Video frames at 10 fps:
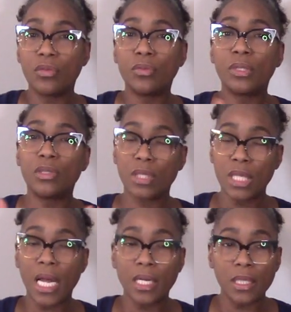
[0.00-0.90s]
We do a
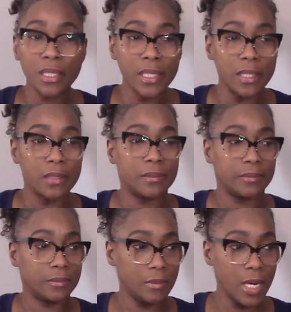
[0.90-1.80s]
lot of cleaning,
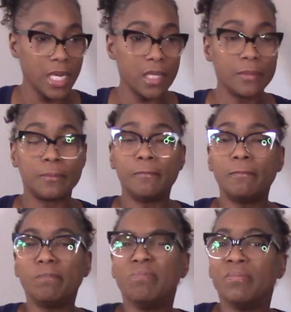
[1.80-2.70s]
right?
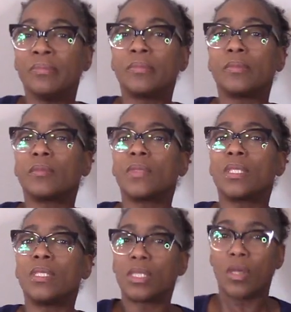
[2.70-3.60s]

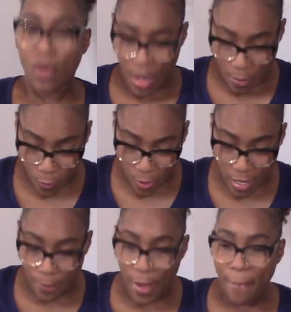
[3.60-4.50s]
So I'm
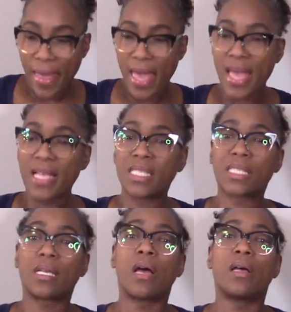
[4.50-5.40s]
wearing my
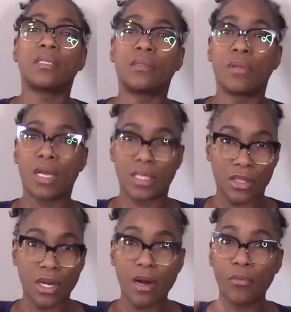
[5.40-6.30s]
mask. I, I
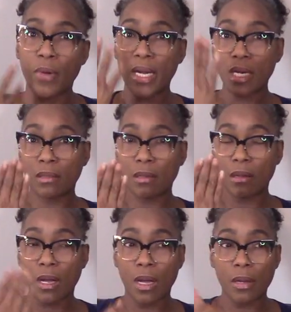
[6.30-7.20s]
start wearing
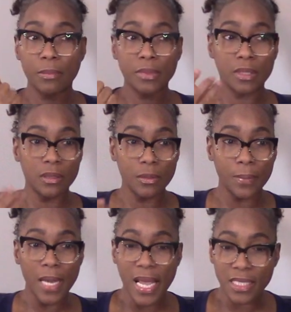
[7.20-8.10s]
um, the little
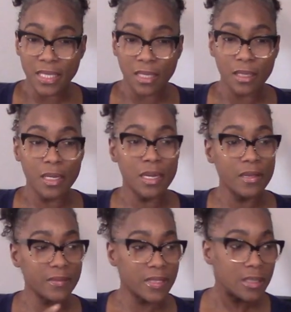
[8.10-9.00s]
plastic
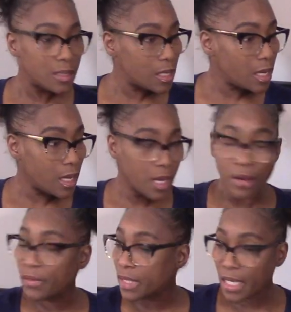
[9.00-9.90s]
gloves,
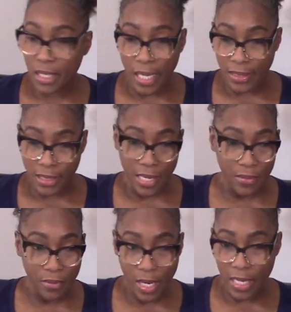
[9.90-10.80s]
everything like that,
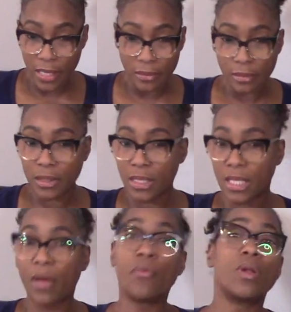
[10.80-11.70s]
right? Because
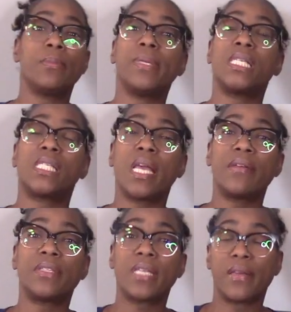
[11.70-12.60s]
I want to be
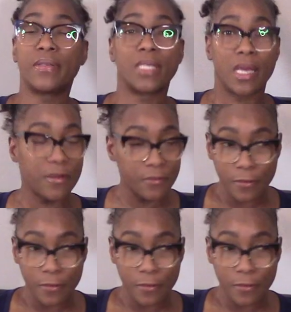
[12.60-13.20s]
safe, safe, safe.